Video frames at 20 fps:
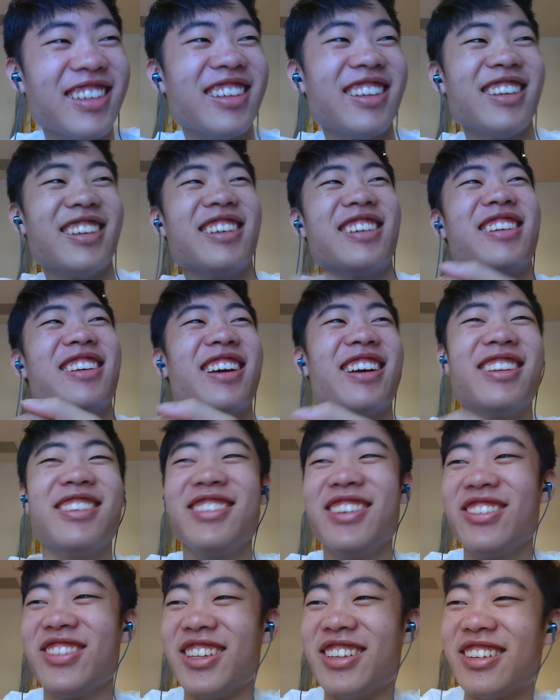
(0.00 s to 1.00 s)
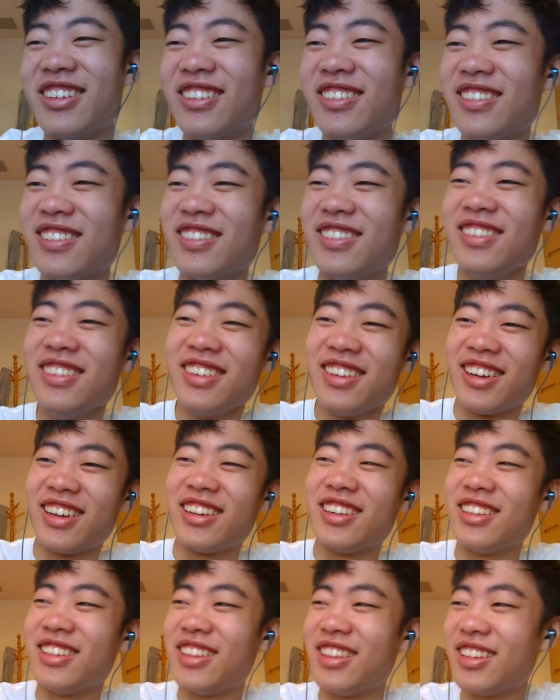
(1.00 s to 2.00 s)
Like, I don't even know.
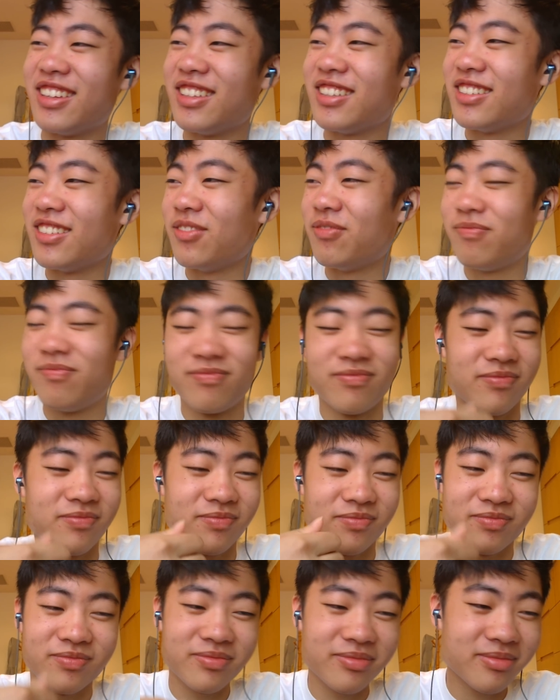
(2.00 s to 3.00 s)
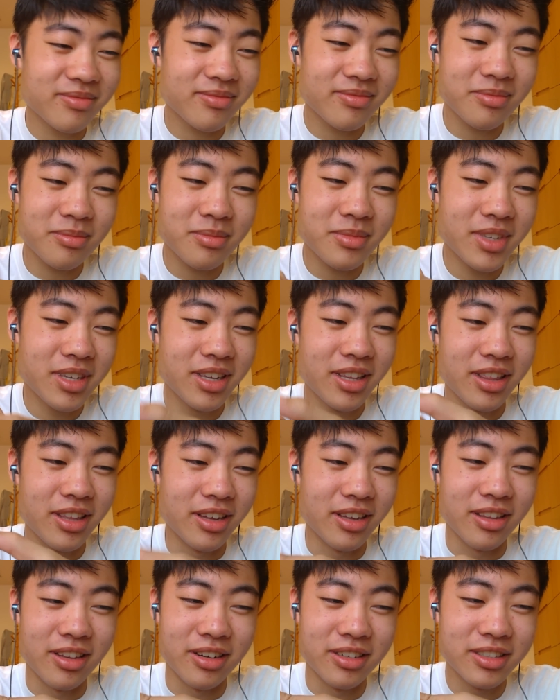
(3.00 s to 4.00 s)
I there
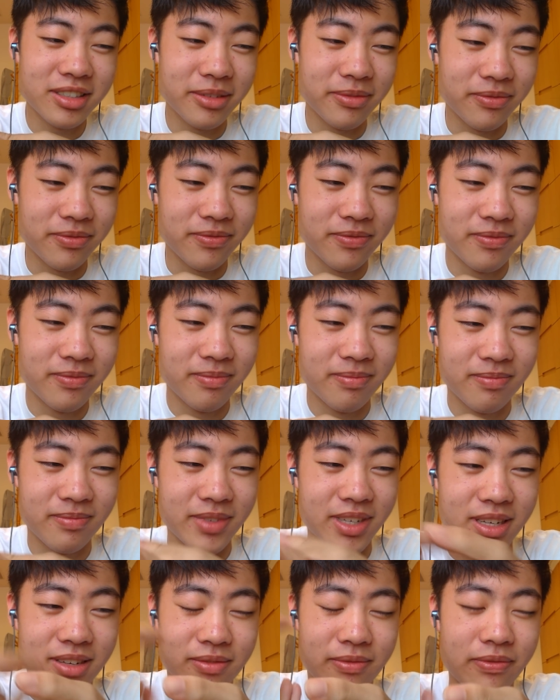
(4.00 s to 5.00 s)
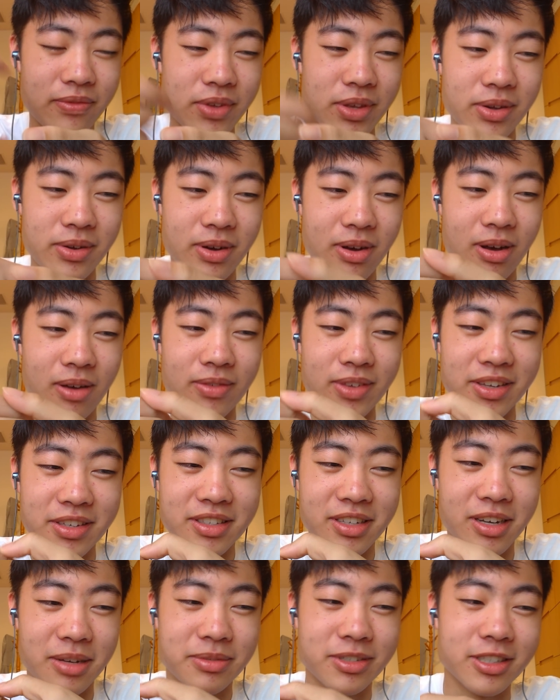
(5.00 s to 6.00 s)
there there's some um few obvious
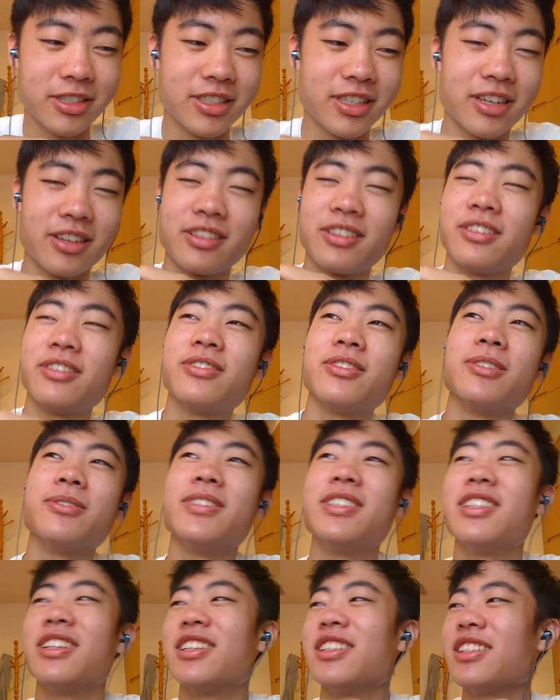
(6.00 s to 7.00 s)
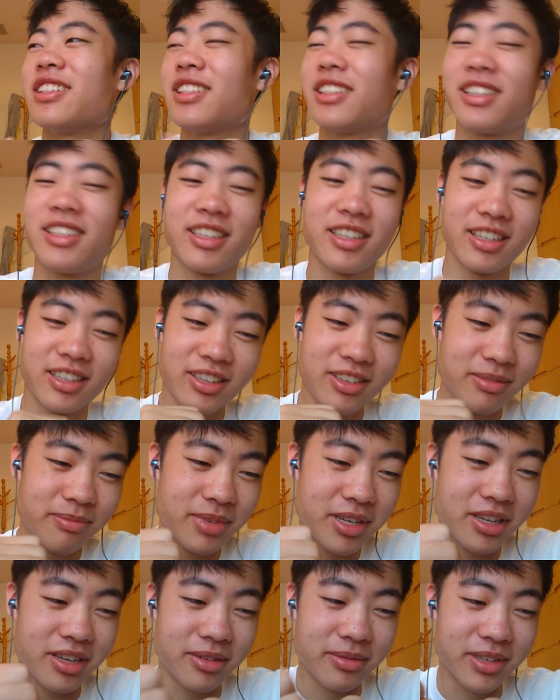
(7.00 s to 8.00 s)
options out there for me, like
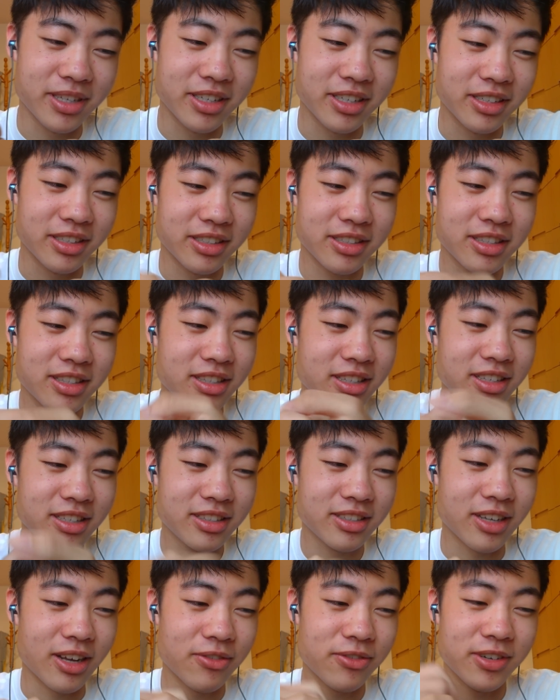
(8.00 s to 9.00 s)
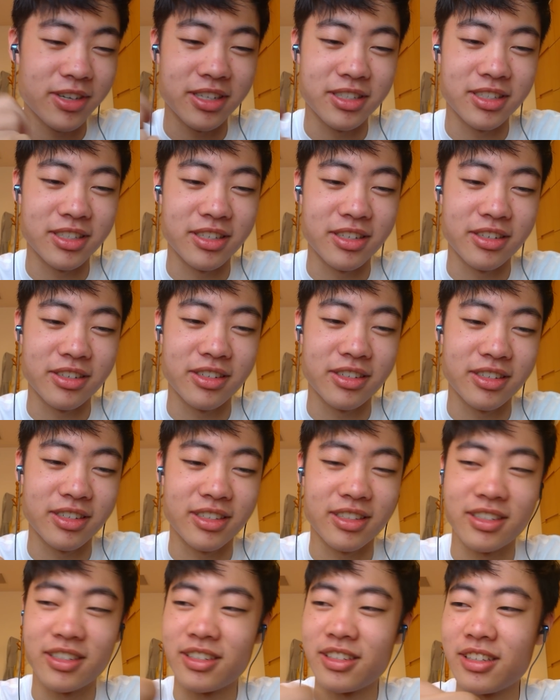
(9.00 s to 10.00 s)
becoming a software engineer, and
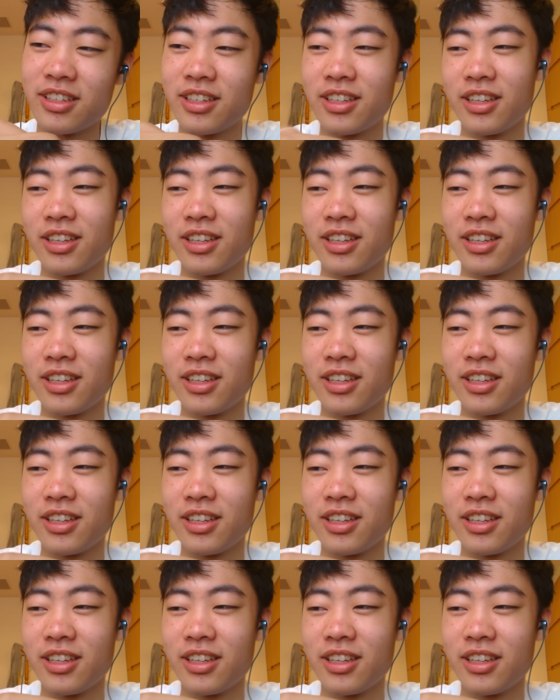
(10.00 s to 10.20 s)
then